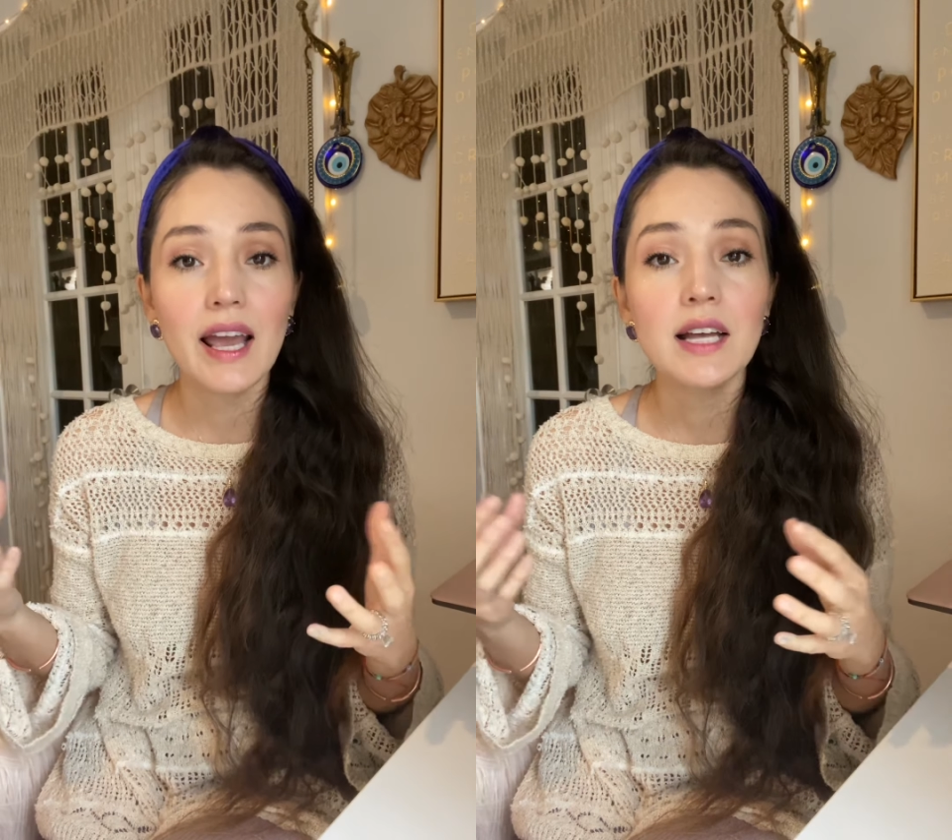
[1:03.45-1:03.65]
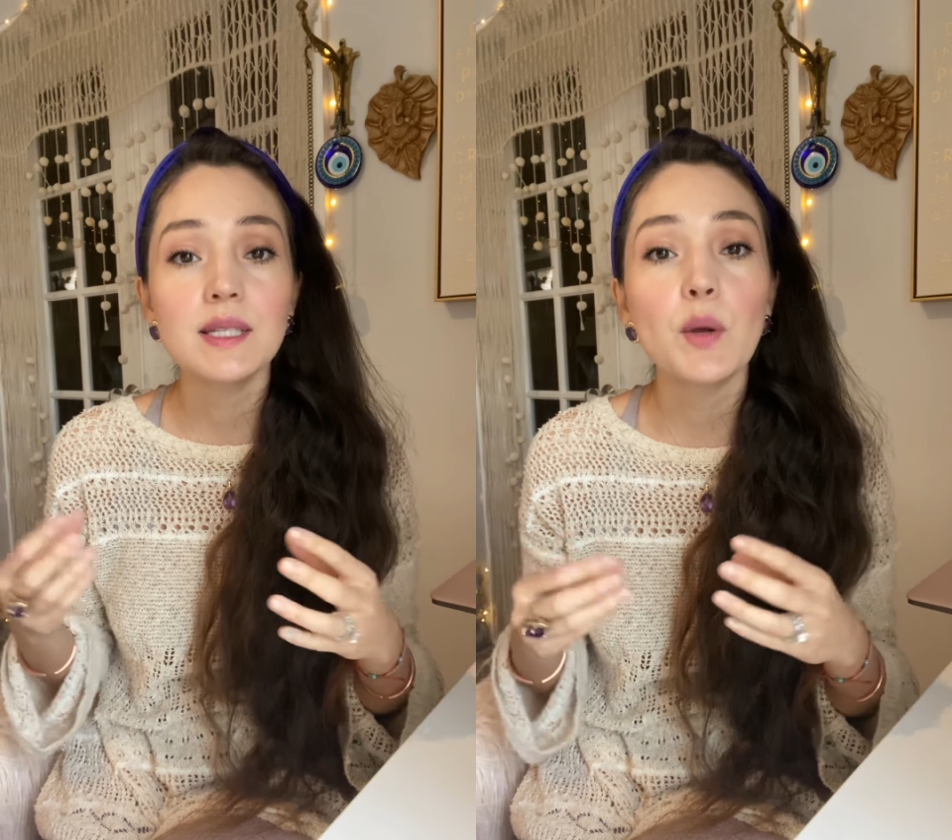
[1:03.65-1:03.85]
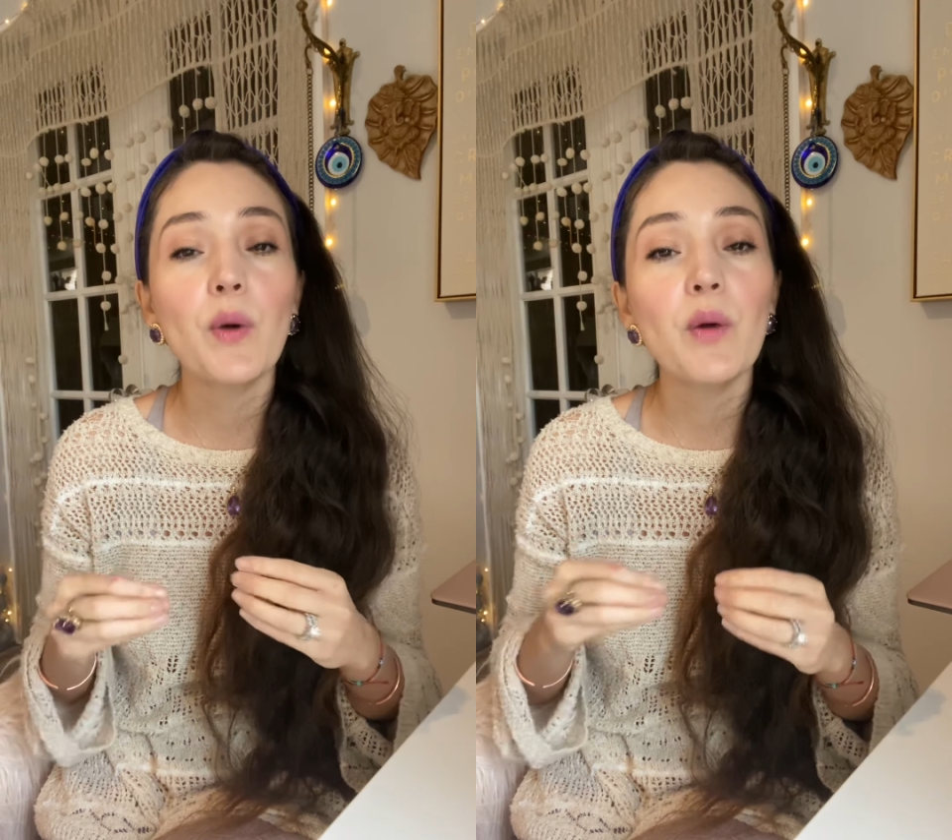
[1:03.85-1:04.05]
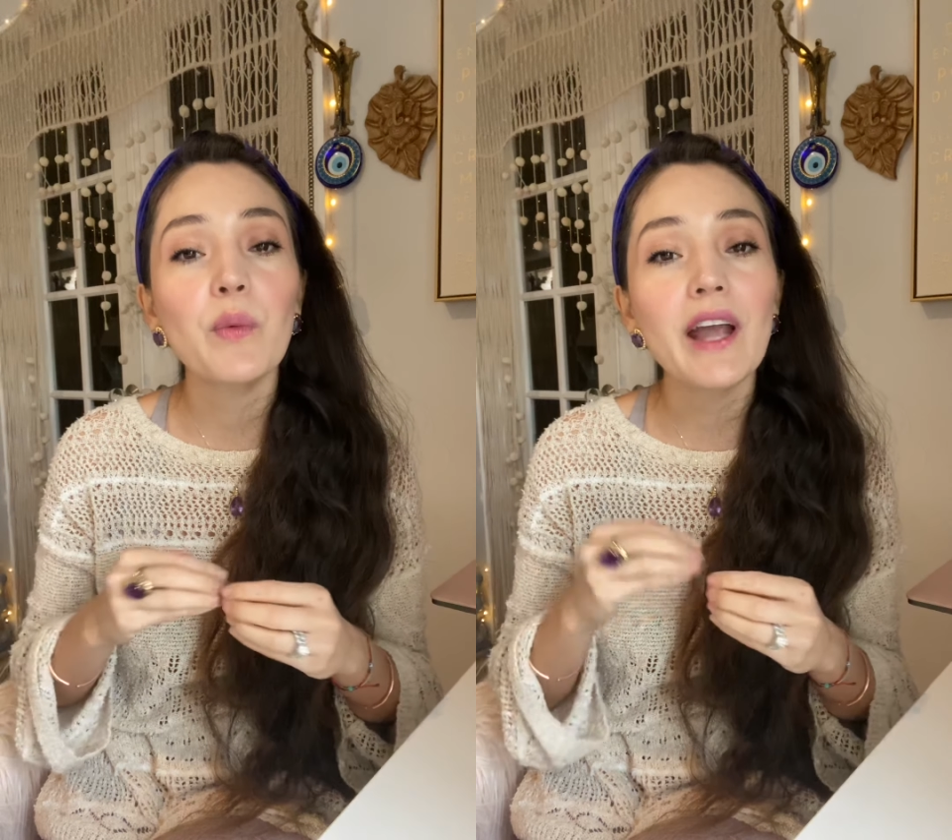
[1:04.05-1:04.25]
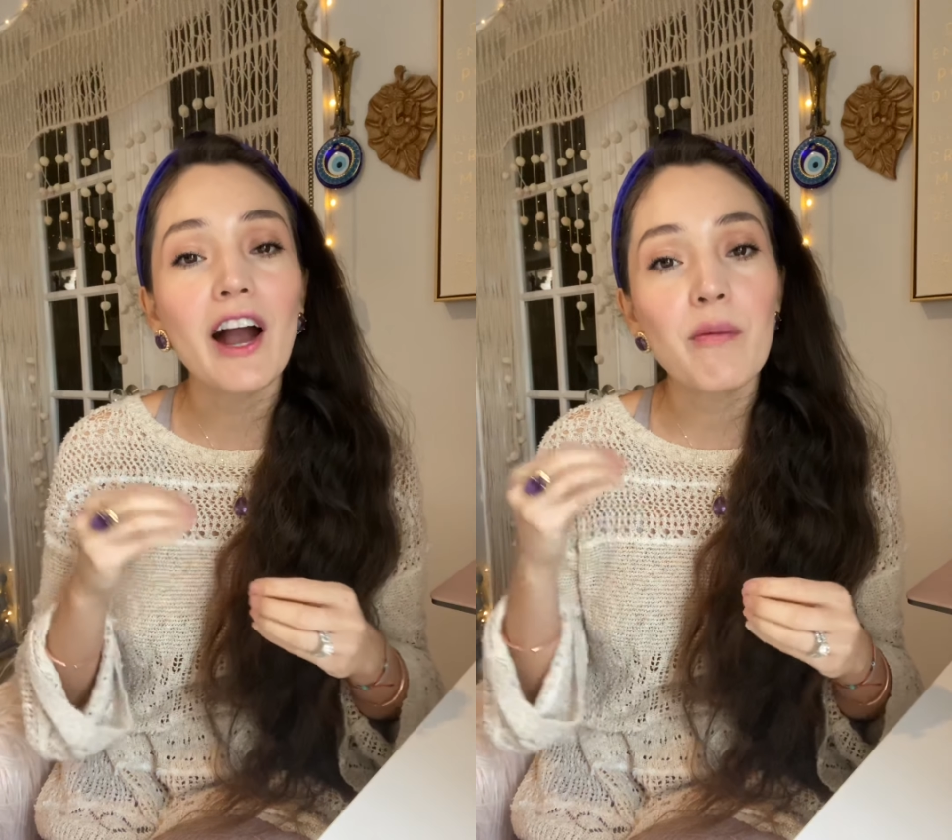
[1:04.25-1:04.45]
So when
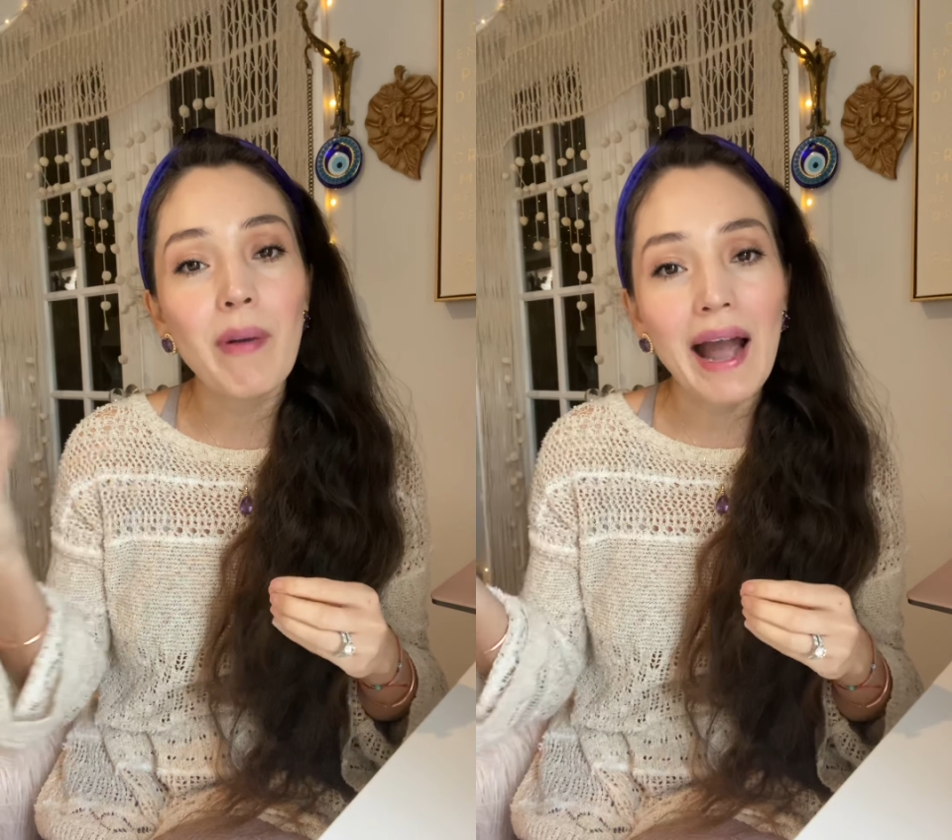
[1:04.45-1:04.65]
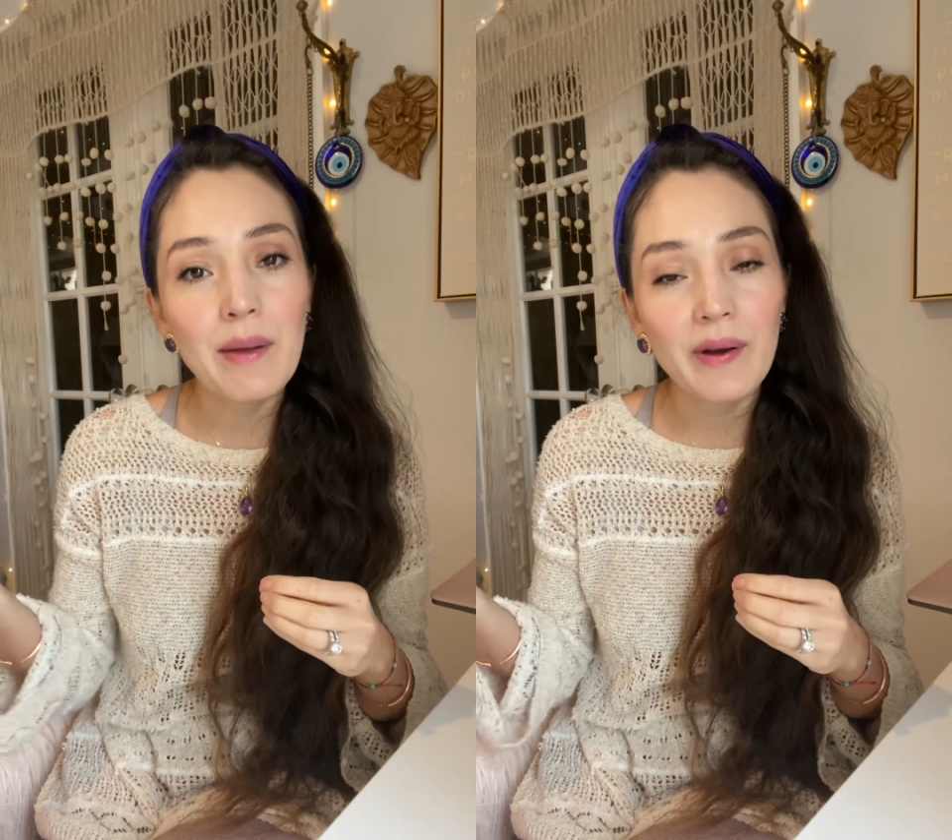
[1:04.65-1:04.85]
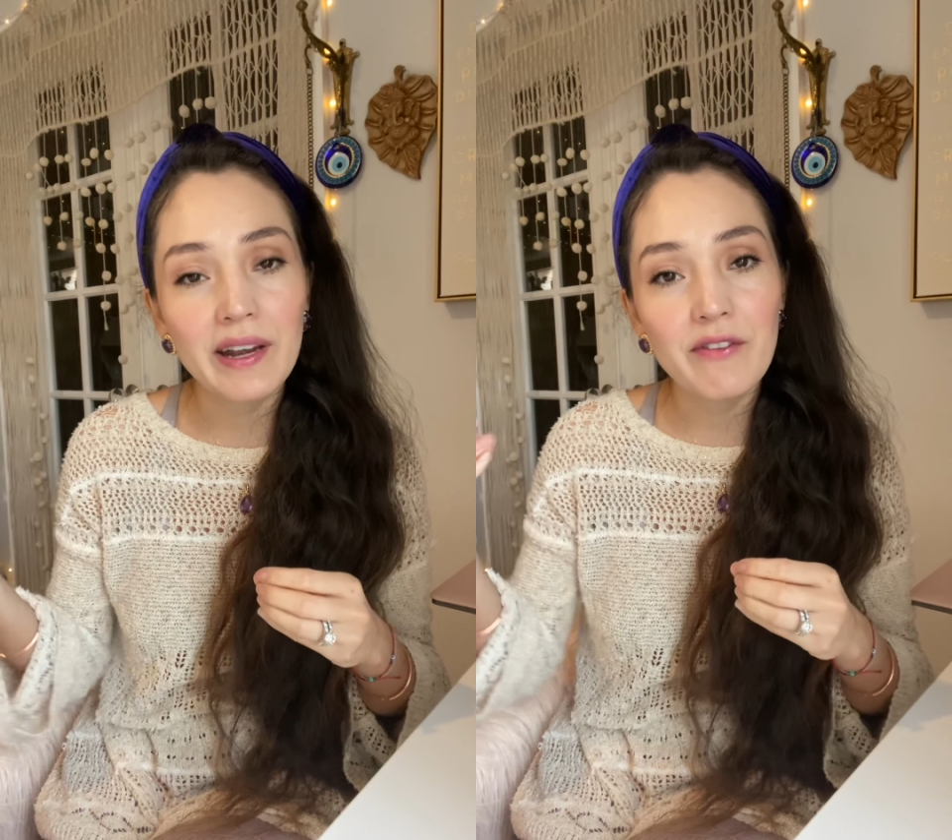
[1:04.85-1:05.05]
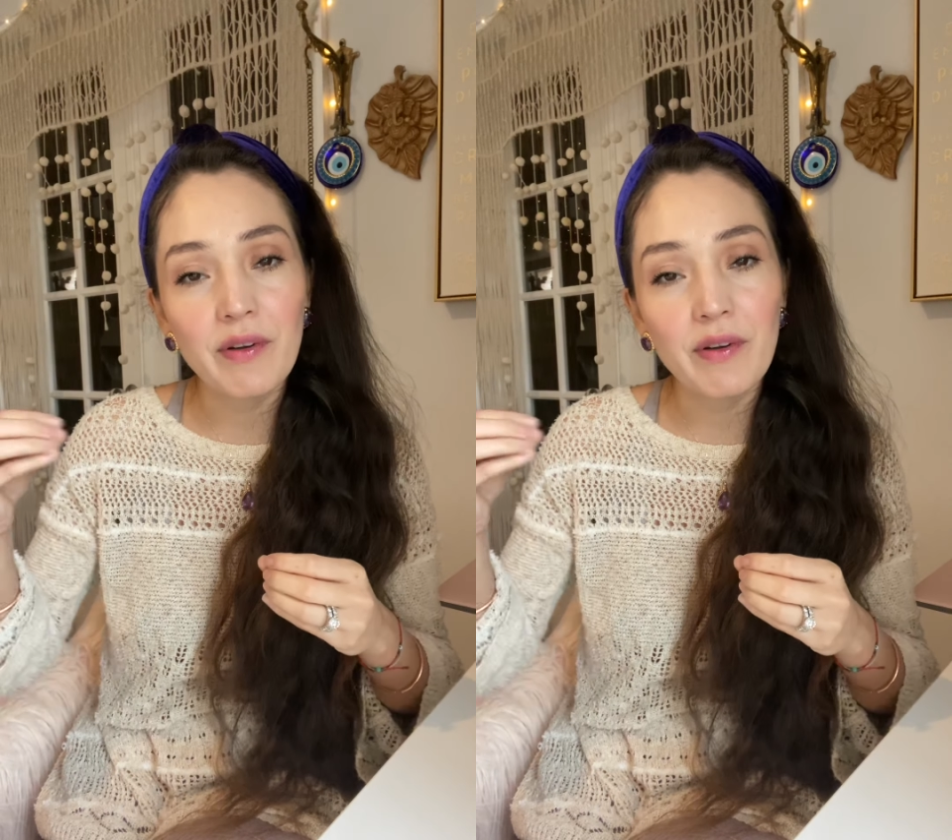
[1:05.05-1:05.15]
we are vibrating